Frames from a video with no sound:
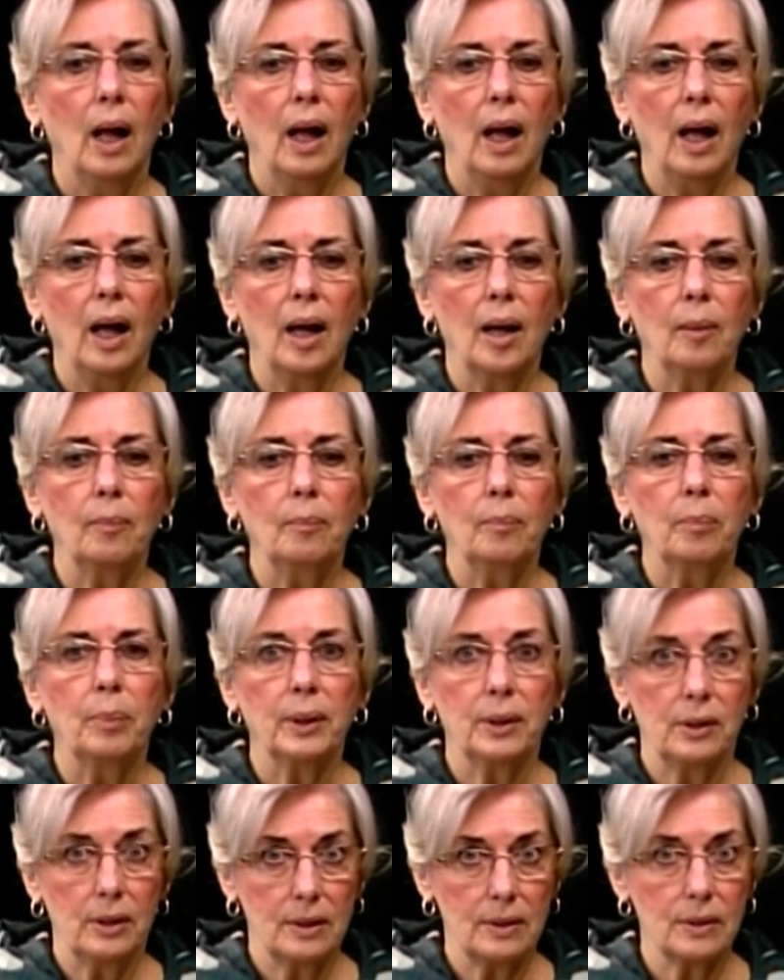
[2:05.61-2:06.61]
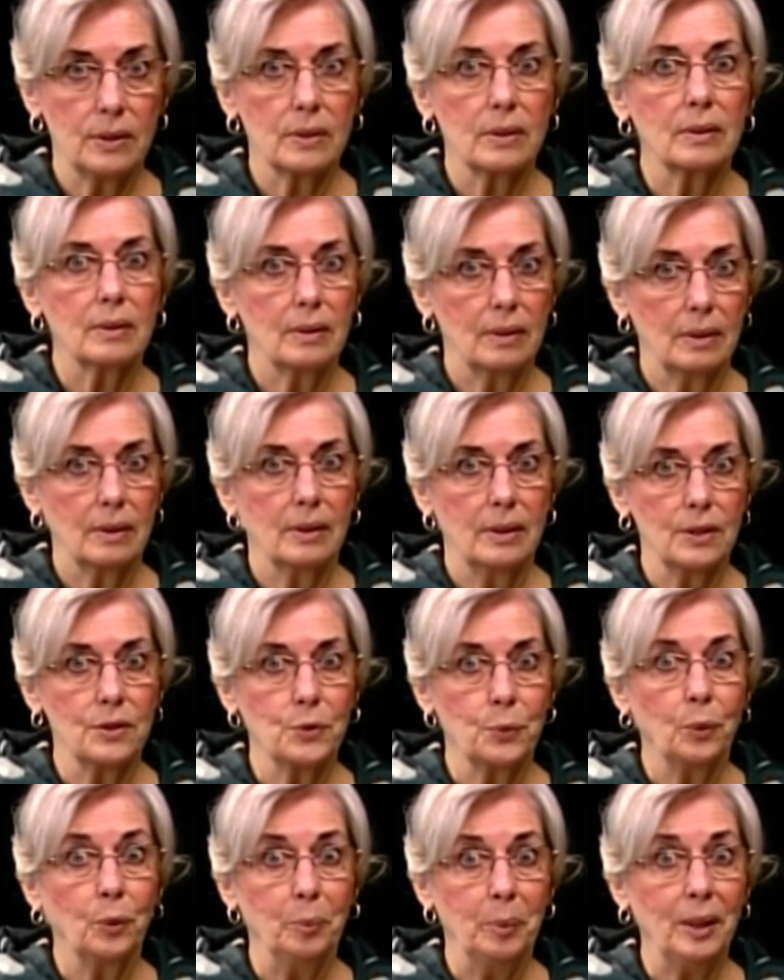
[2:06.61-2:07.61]
um, but this
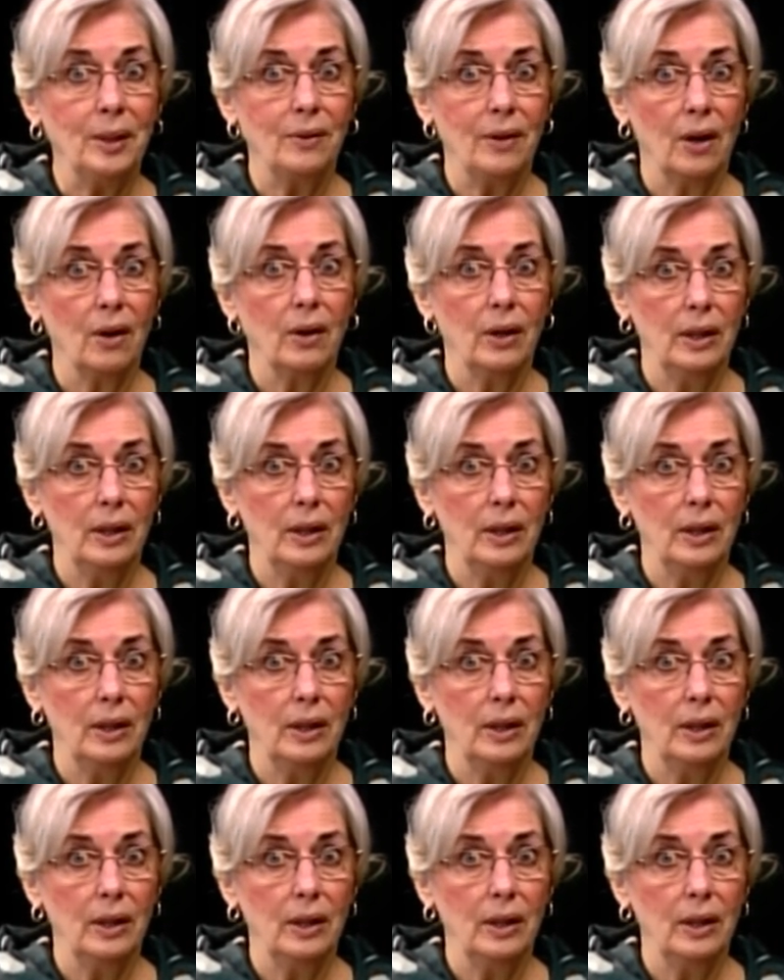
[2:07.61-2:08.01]
this will be there